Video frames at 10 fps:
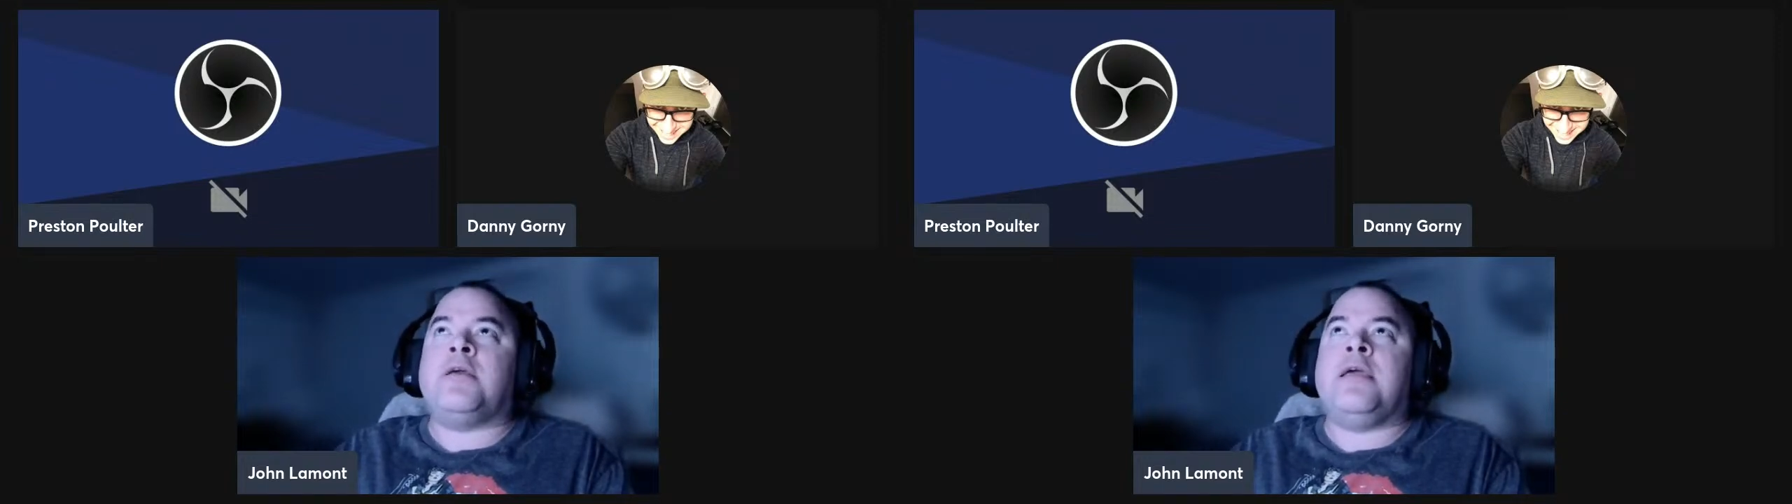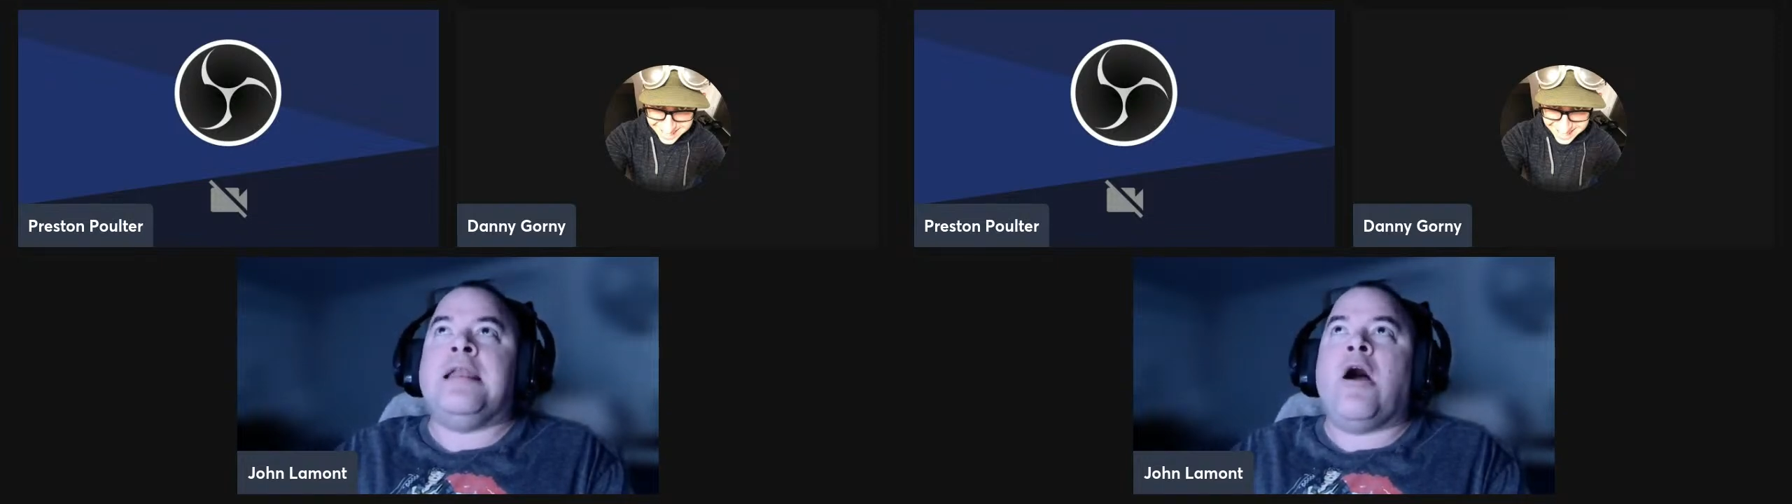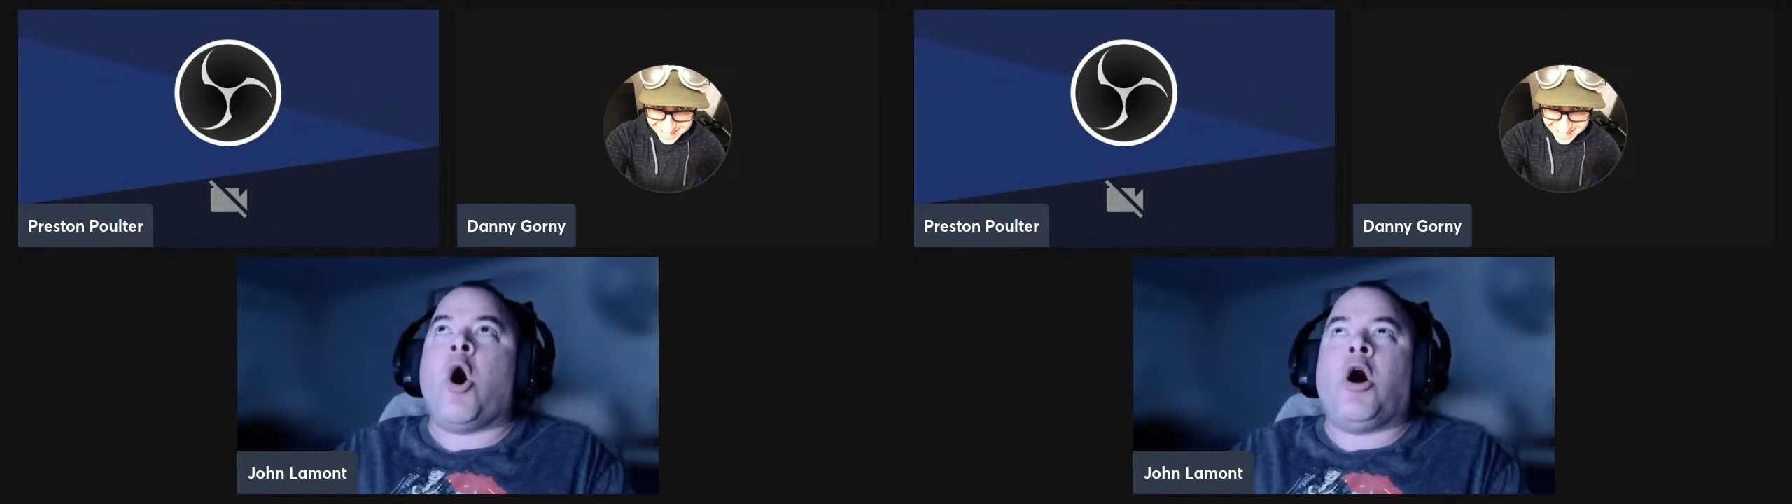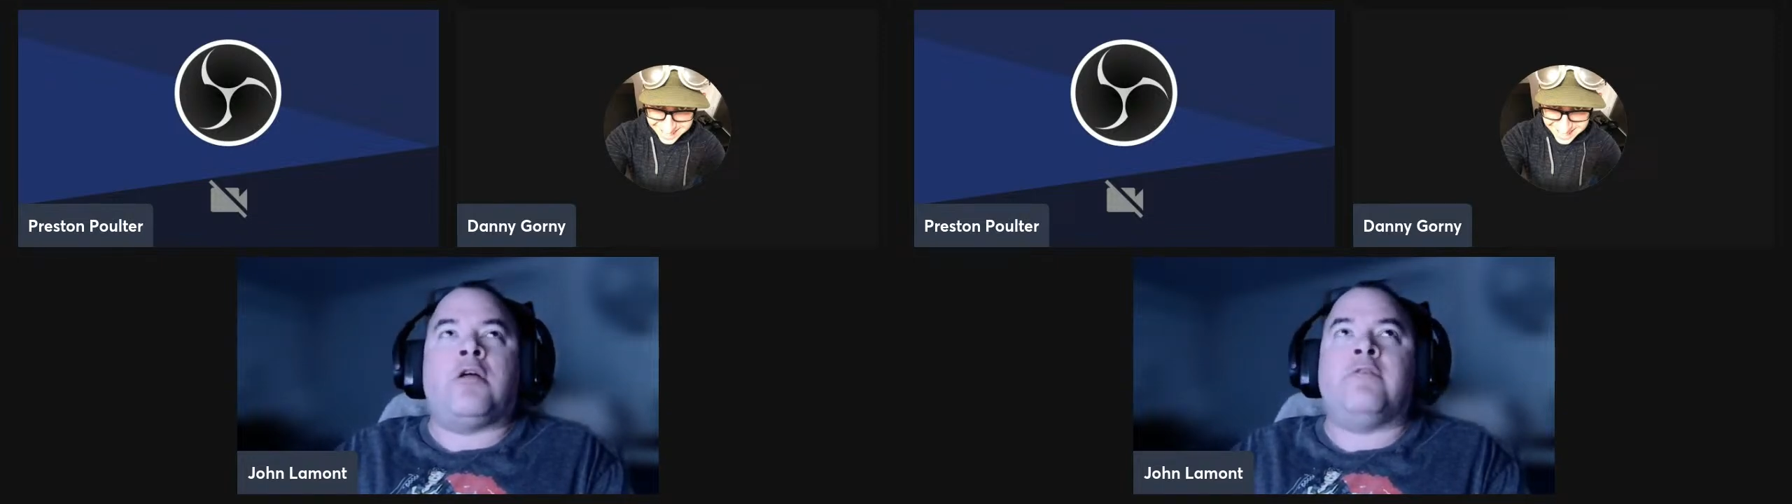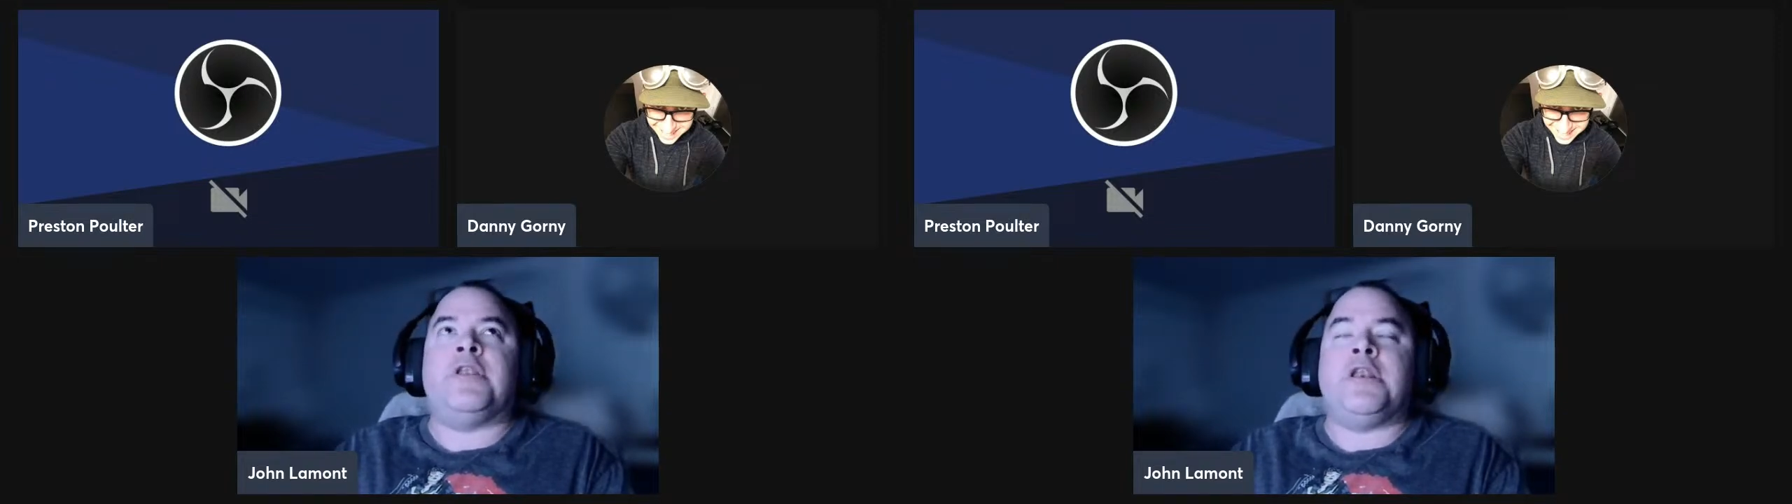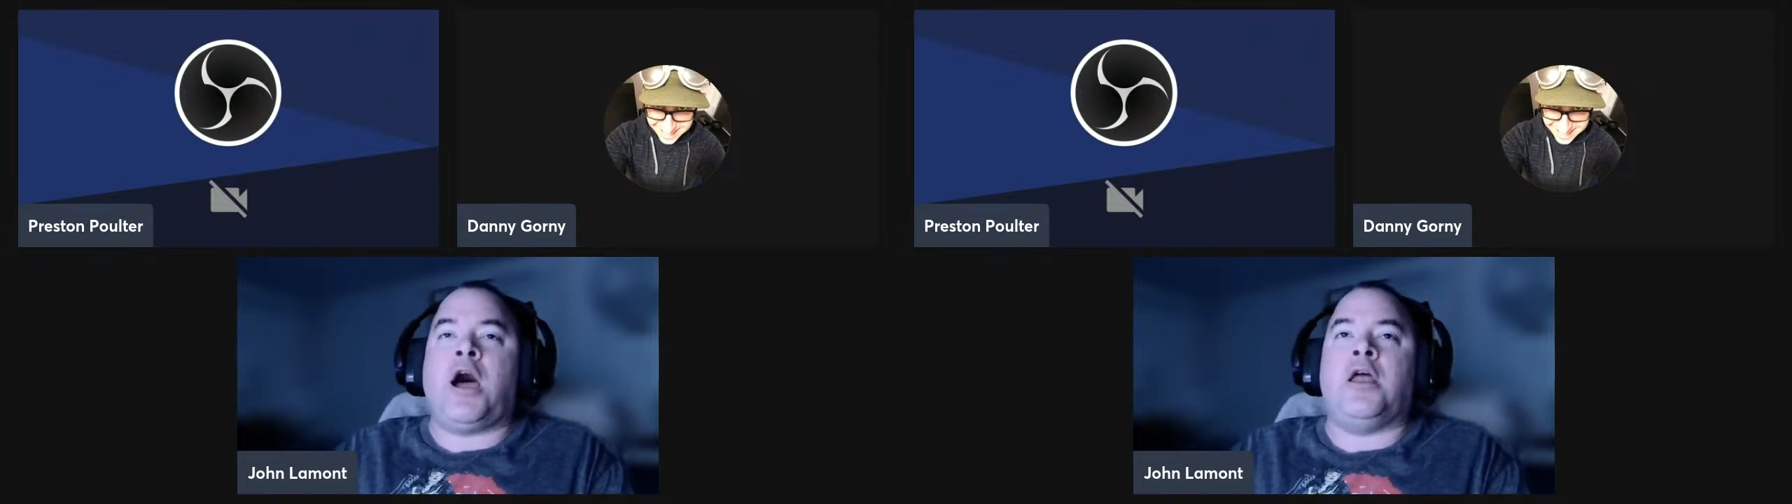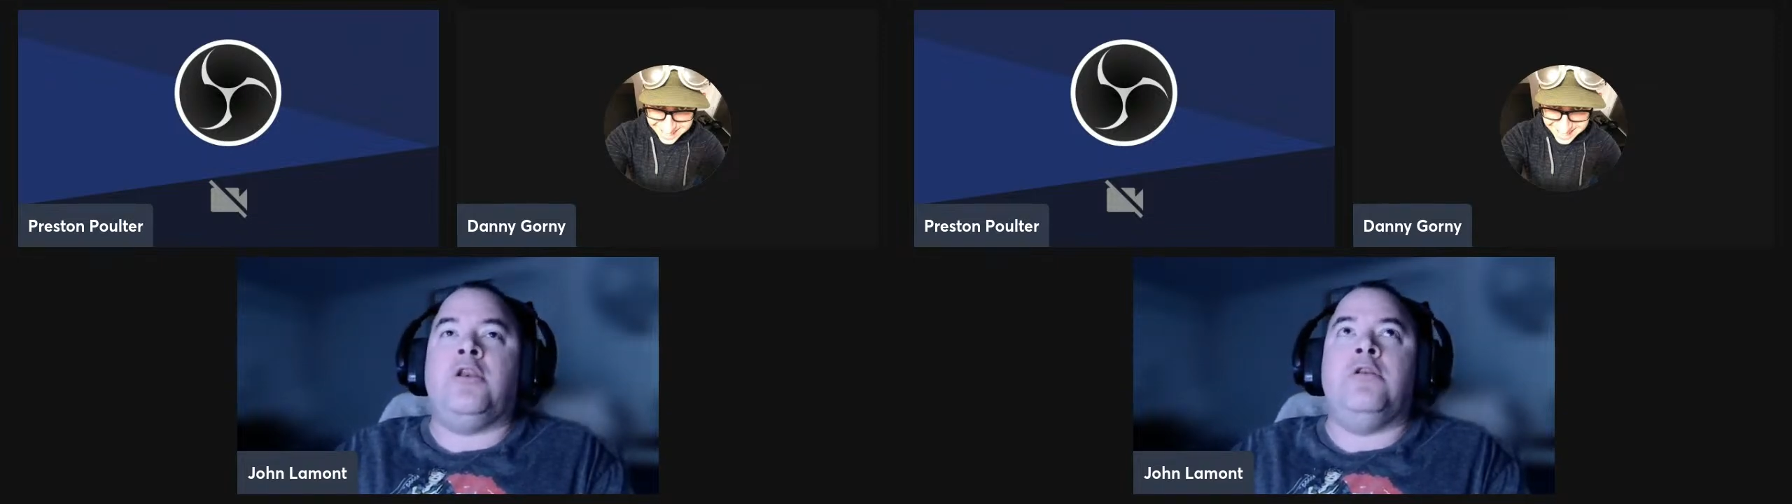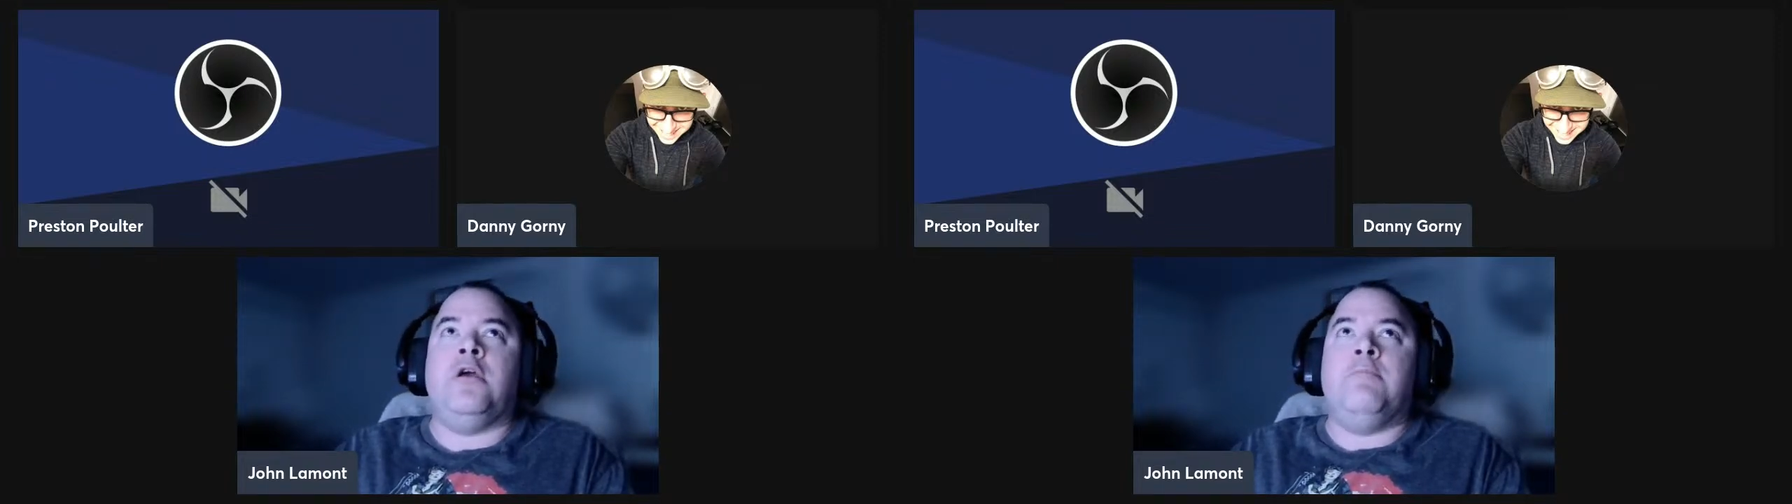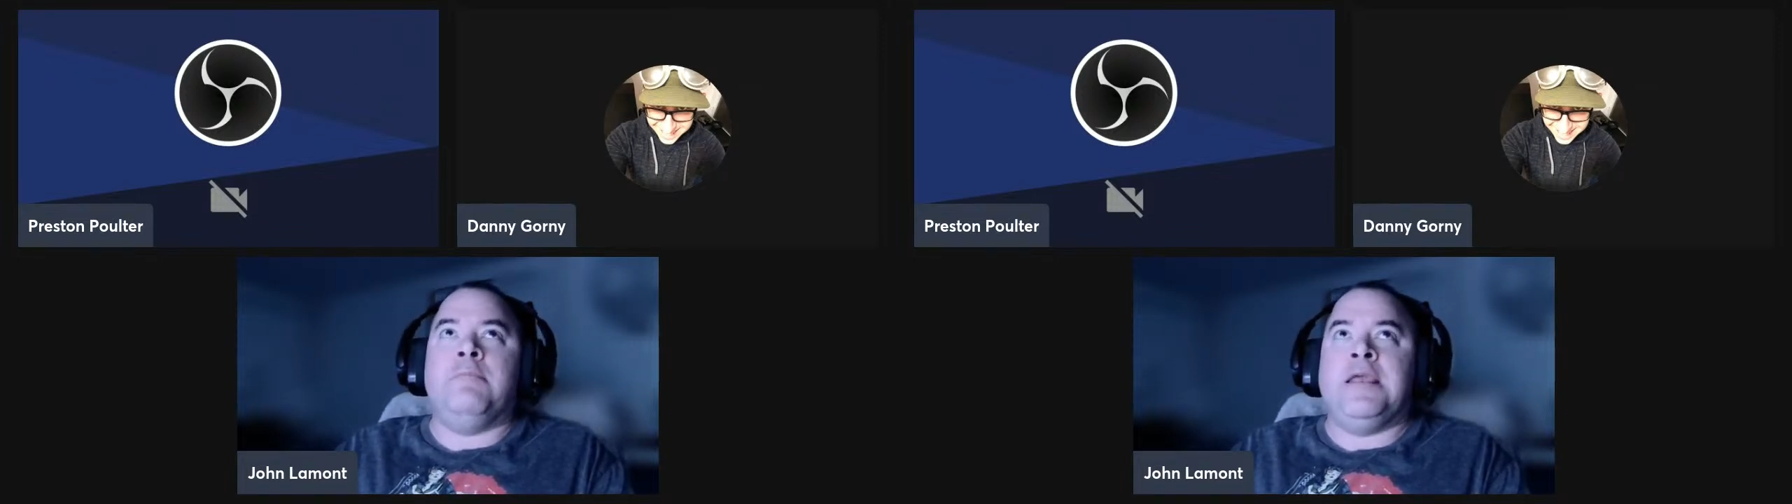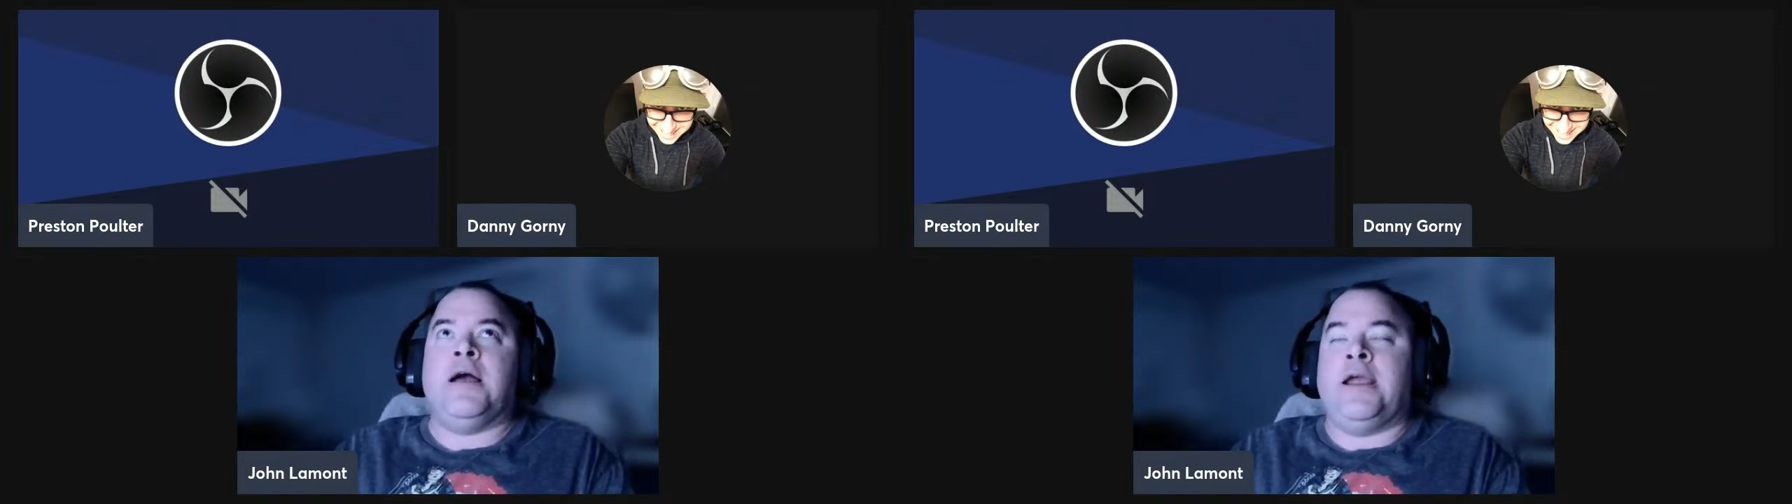in all of the
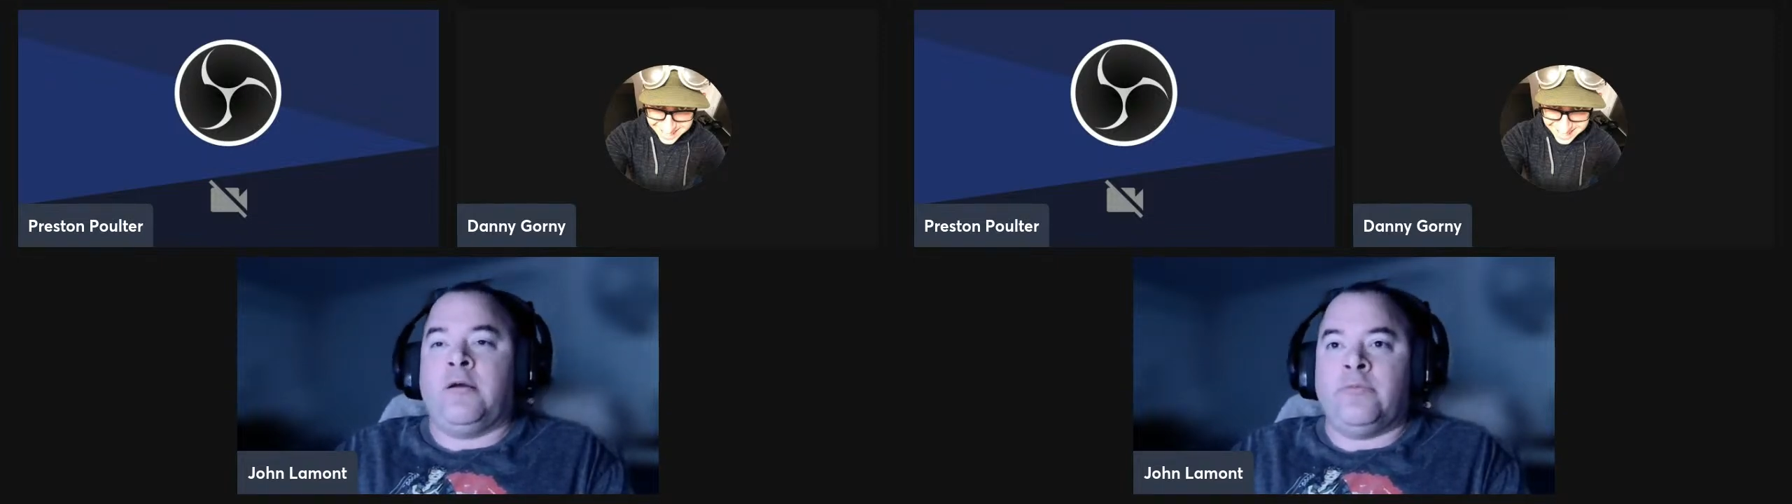non-meat items.